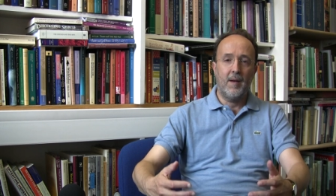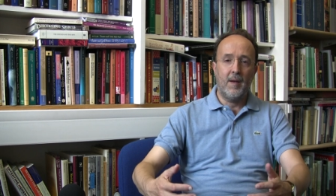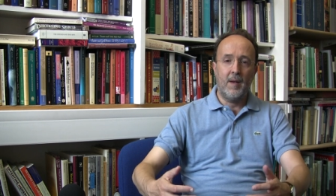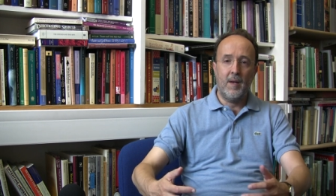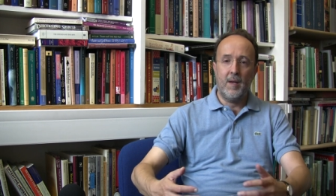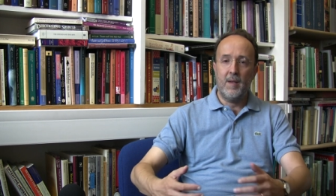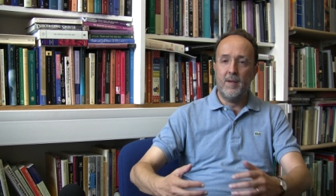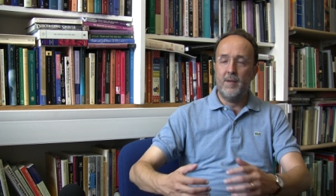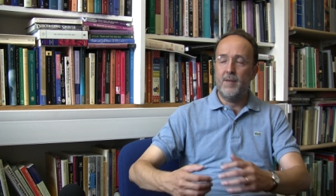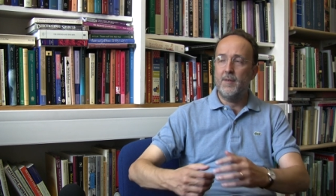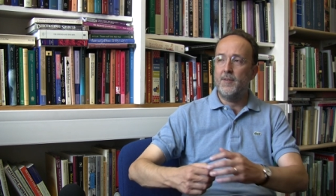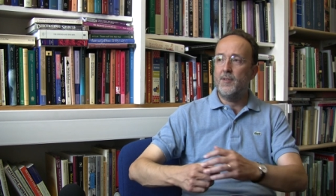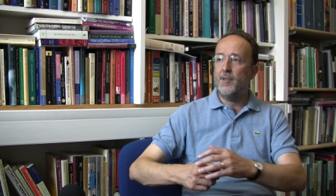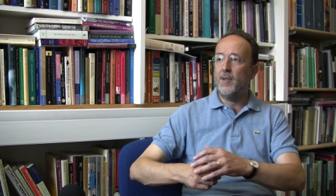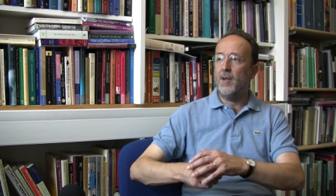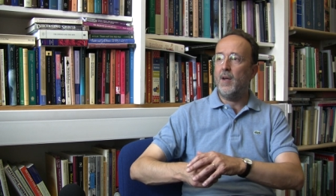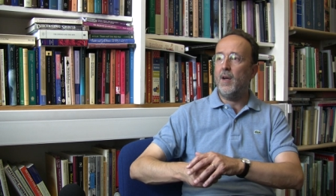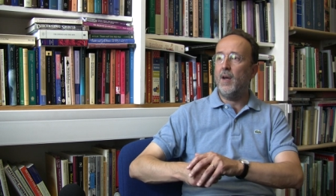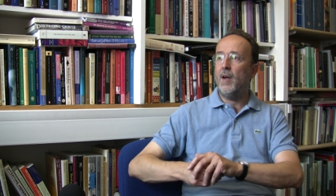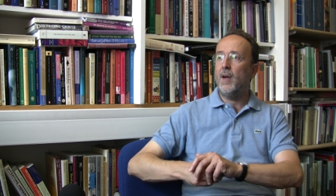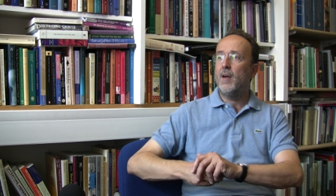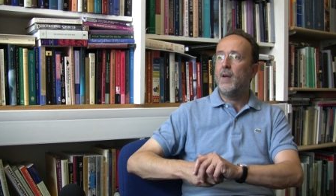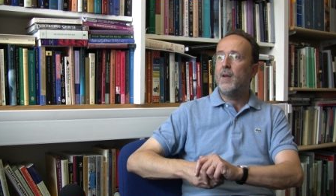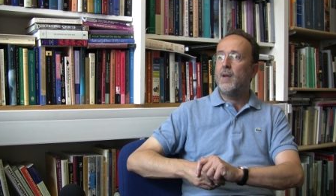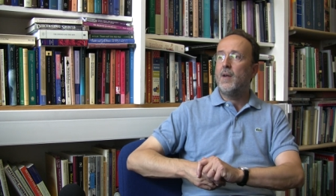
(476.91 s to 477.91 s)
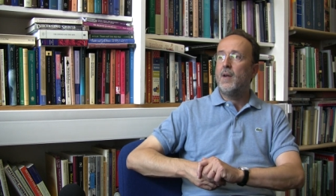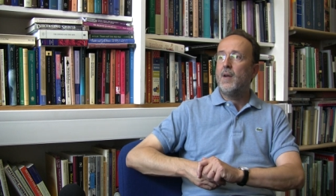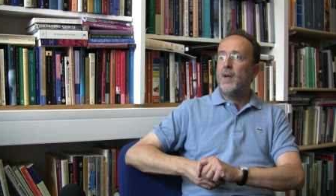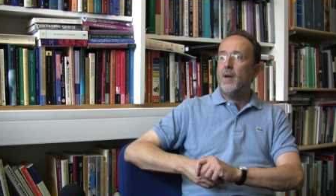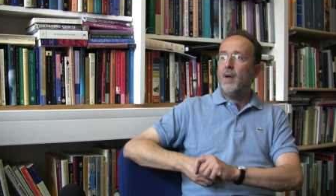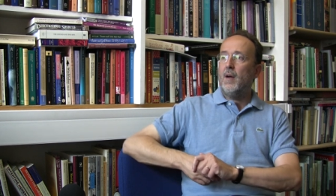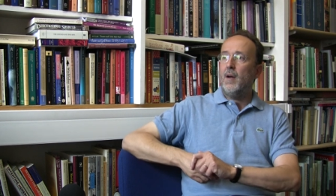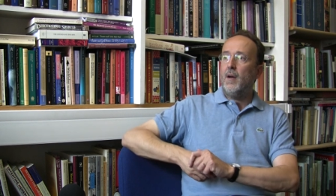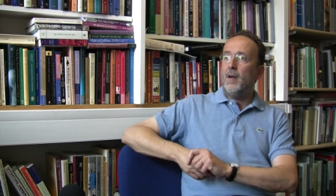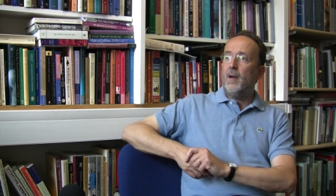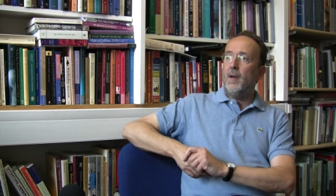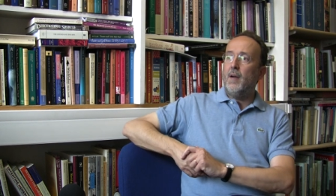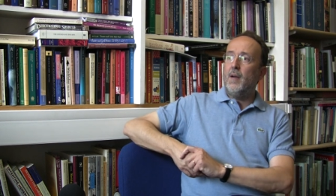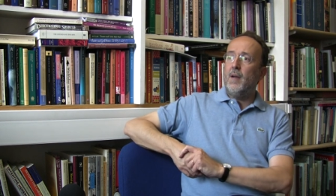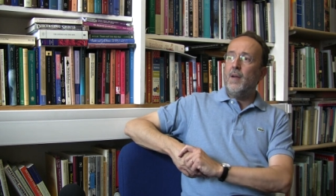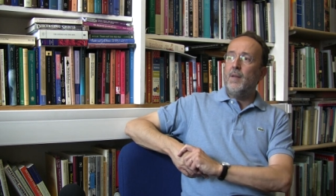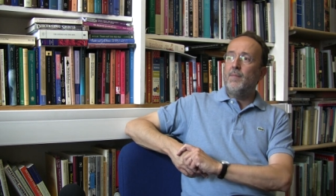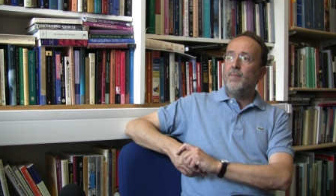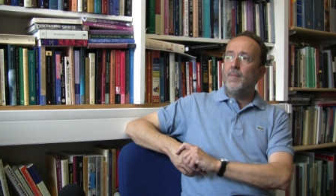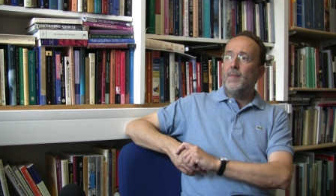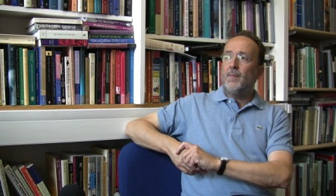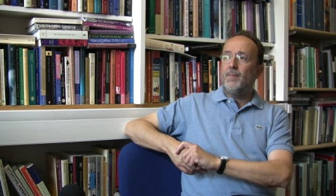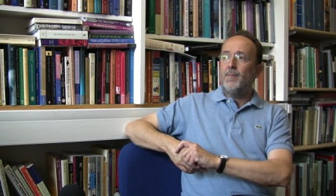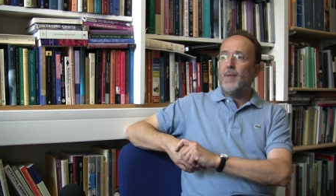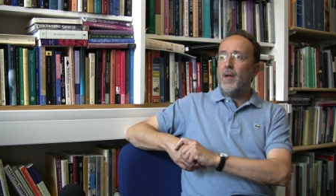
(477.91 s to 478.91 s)
and uh, uh,
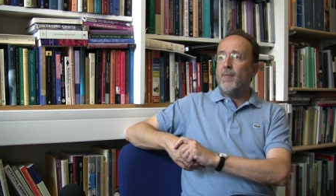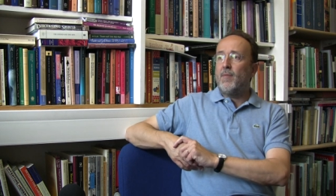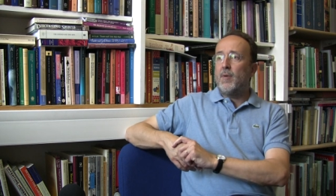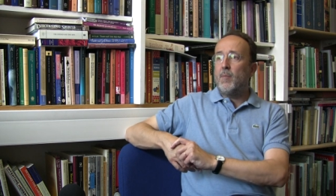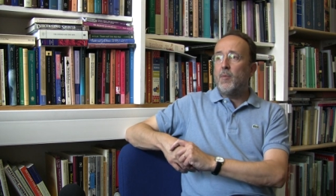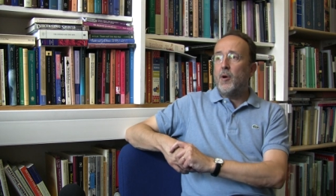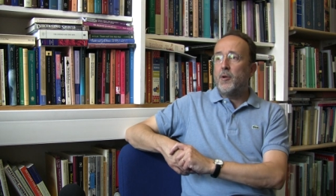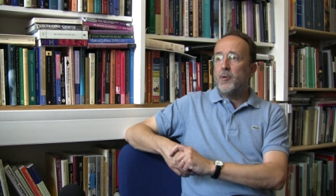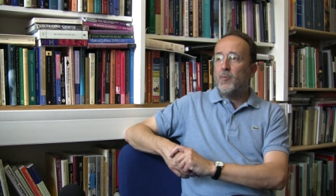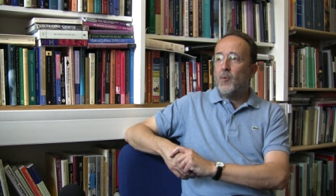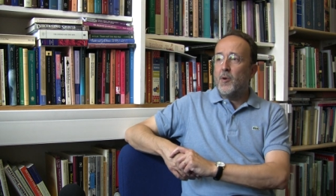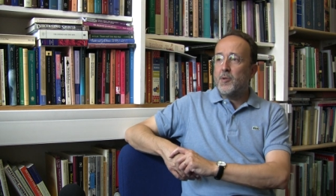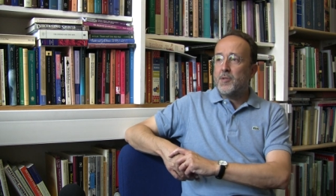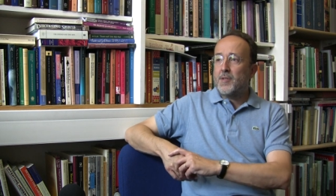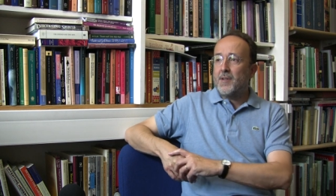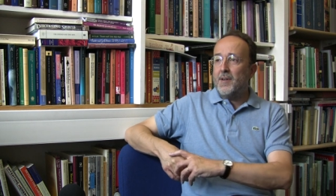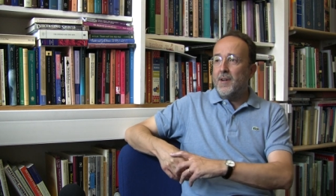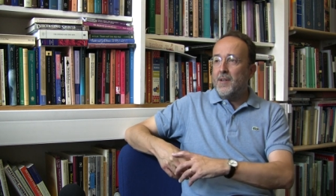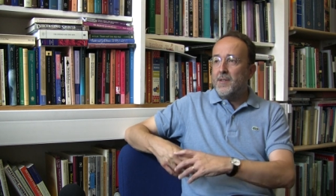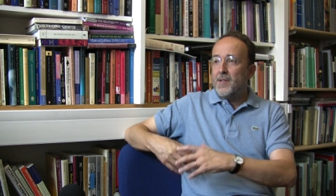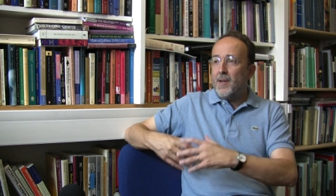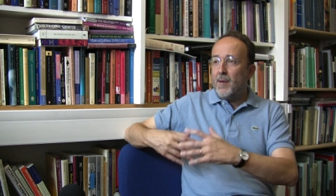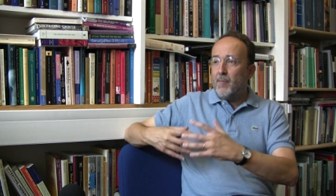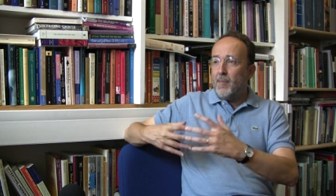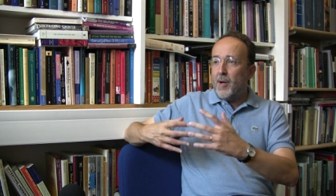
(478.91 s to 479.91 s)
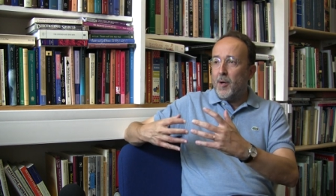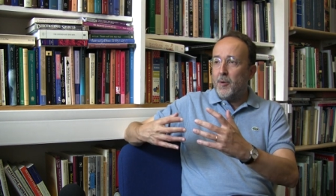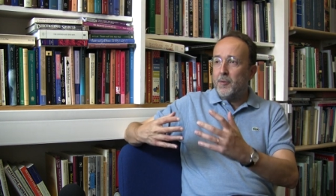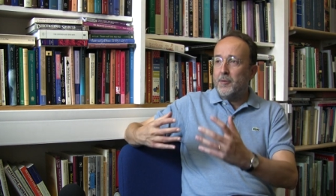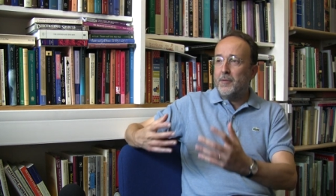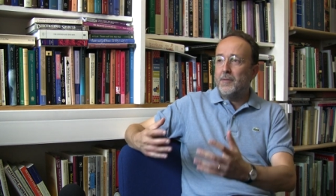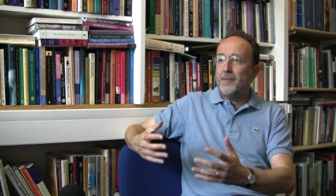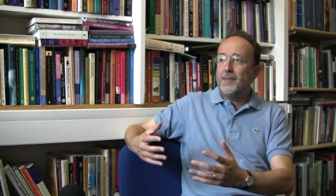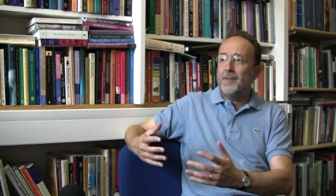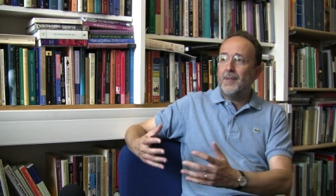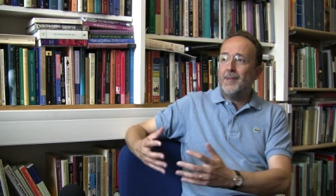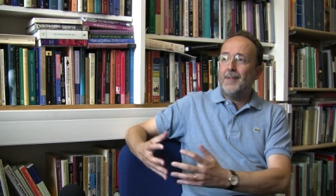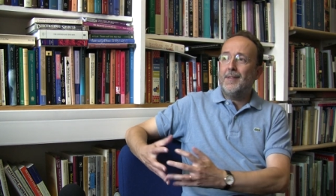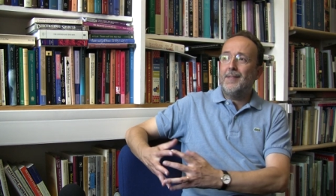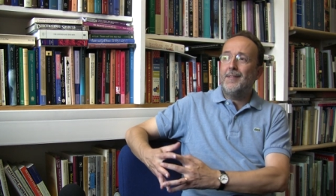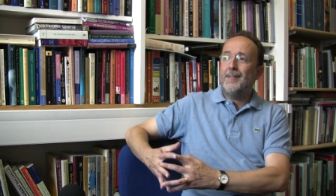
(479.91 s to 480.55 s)
and everybody was crazy about uh,